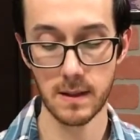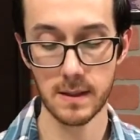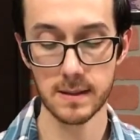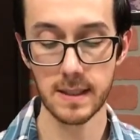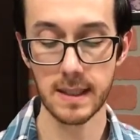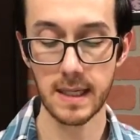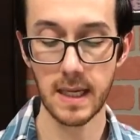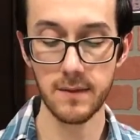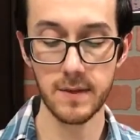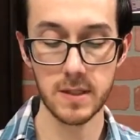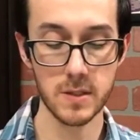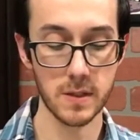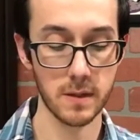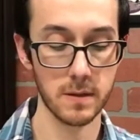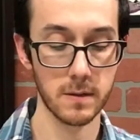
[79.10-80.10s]
They gave
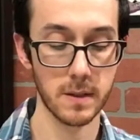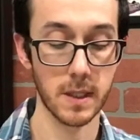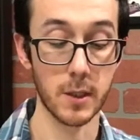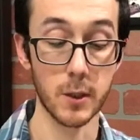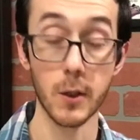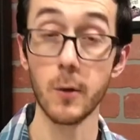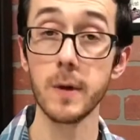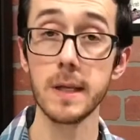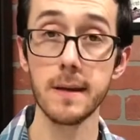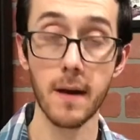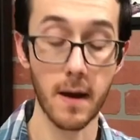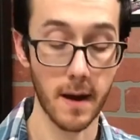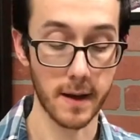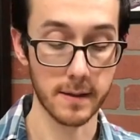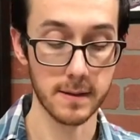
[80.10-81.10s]
each other a knowing
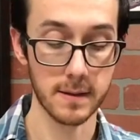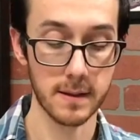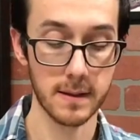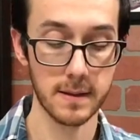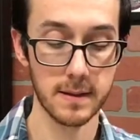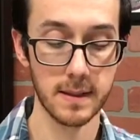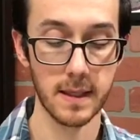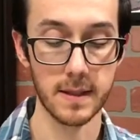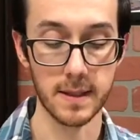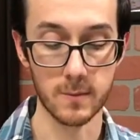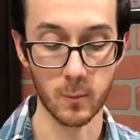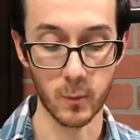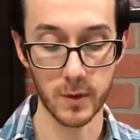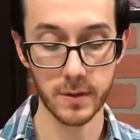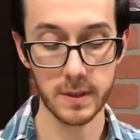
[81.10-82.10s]
nod, and then
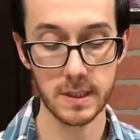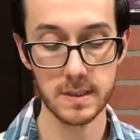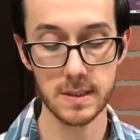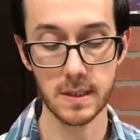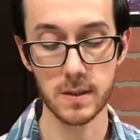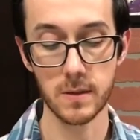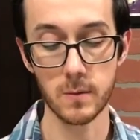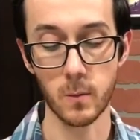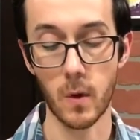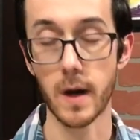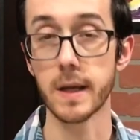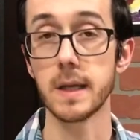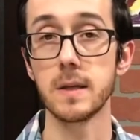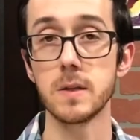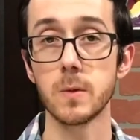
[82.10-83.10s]
Will continued
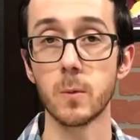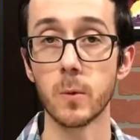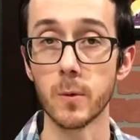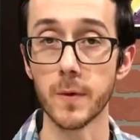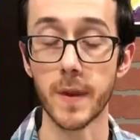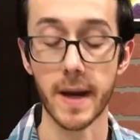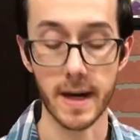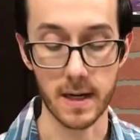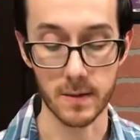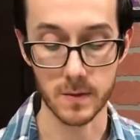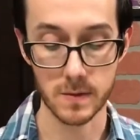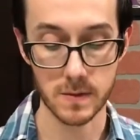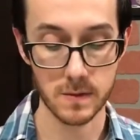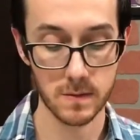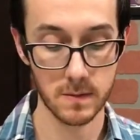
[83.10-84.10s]
walking toward the
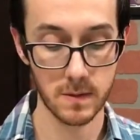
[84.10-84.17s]
house.